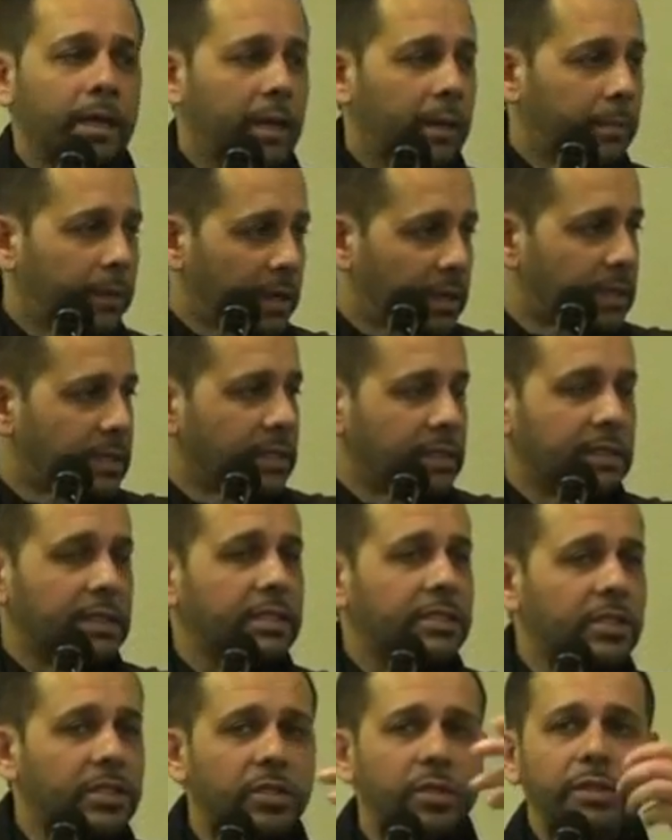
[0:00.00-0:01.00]
uh, brothers and
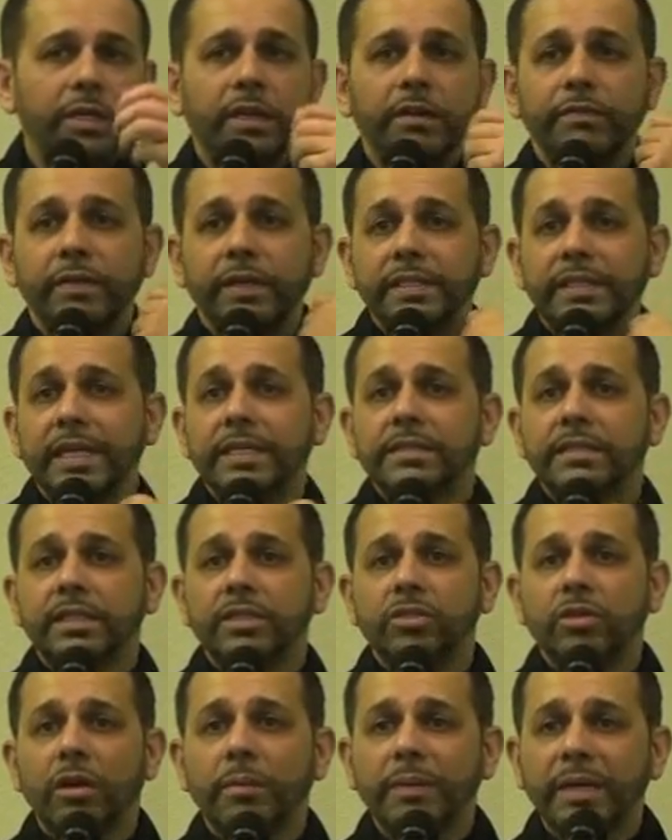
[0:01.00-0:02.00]
sisters who did a
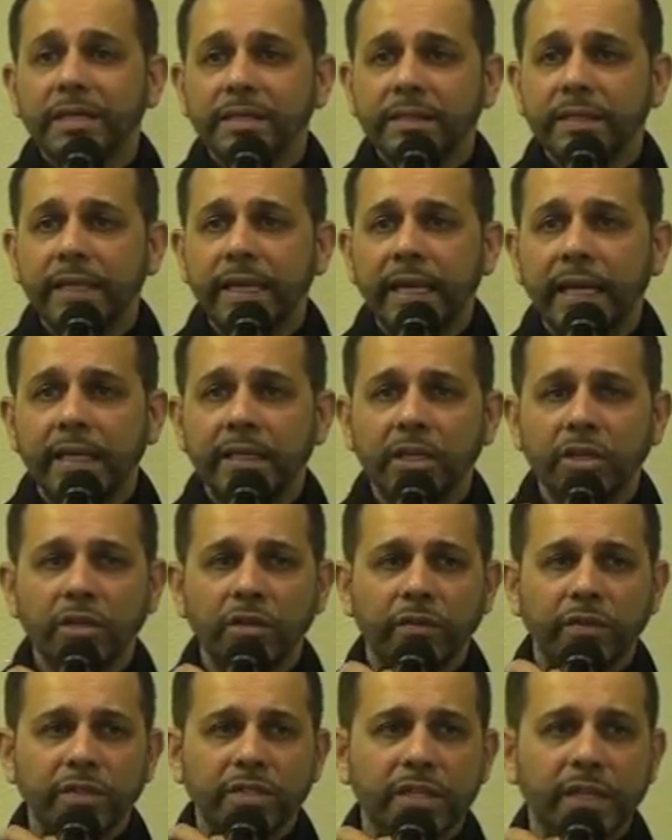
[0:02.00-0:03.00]
fantastic job yesterday at the
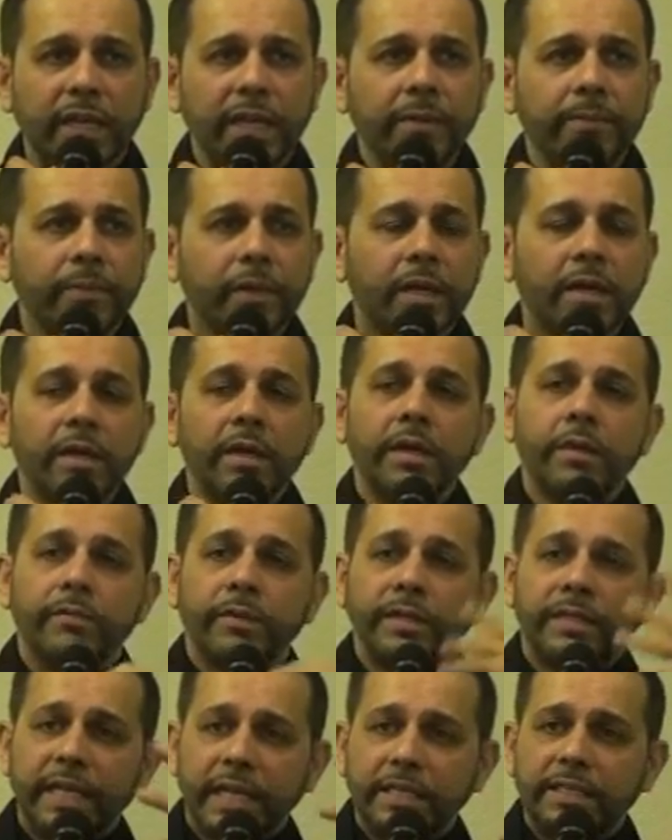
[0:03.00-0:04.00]
university.
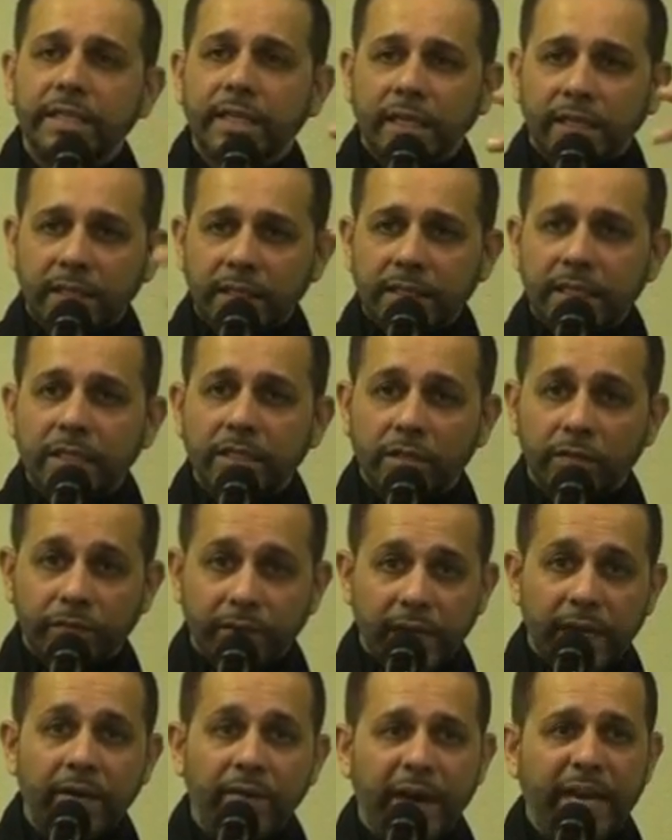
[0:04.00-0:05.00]
Fantastic in the sense
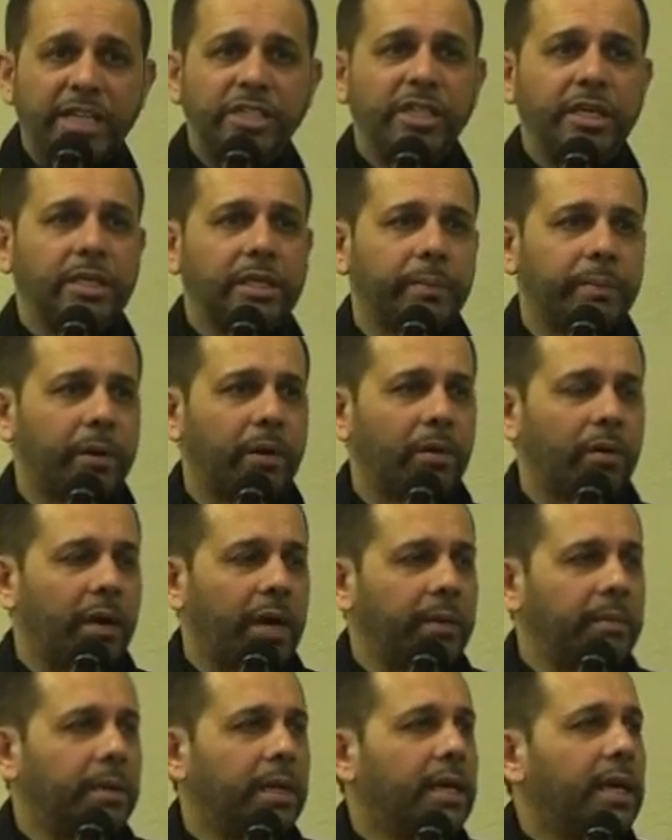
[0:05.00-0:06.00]
of arranging the
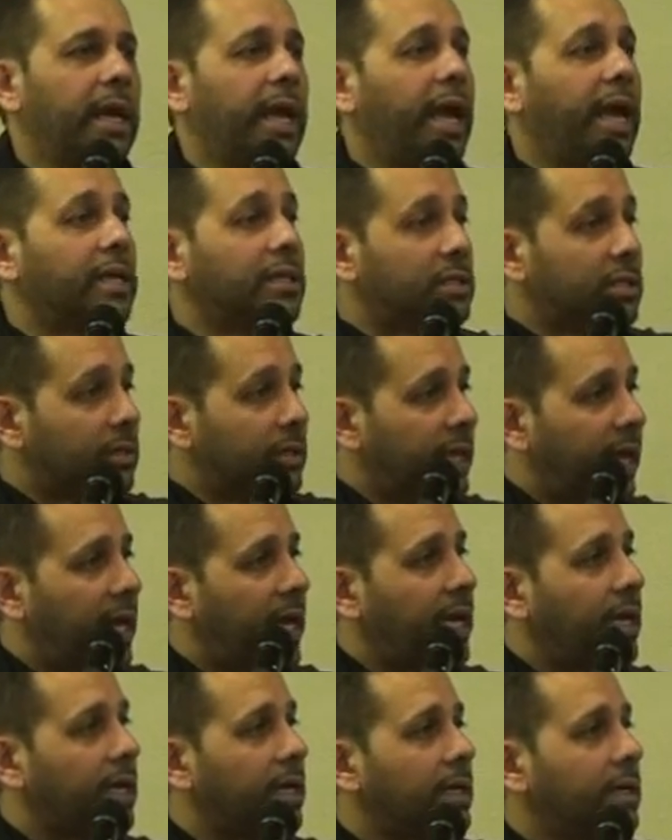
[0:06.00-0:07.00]
program. And
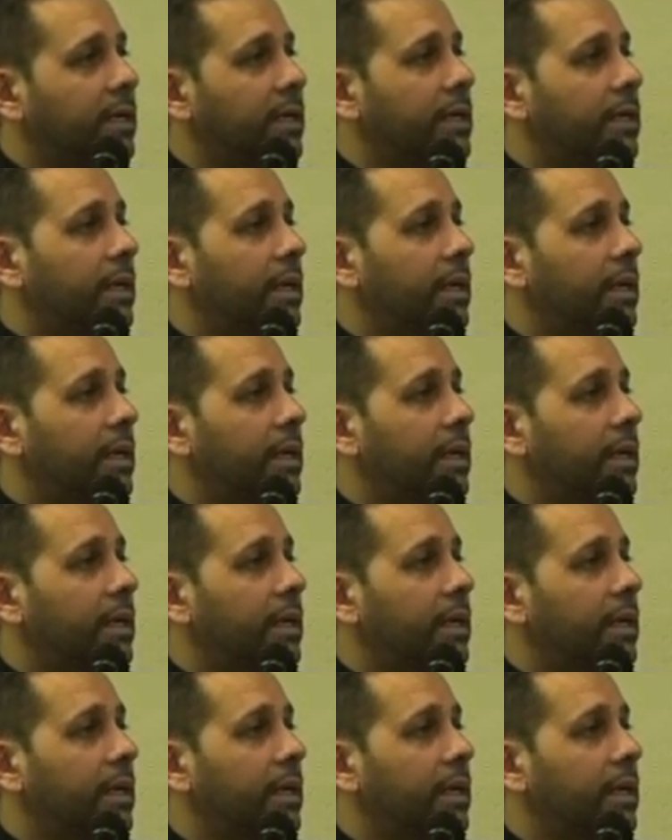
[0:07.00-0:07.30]
today,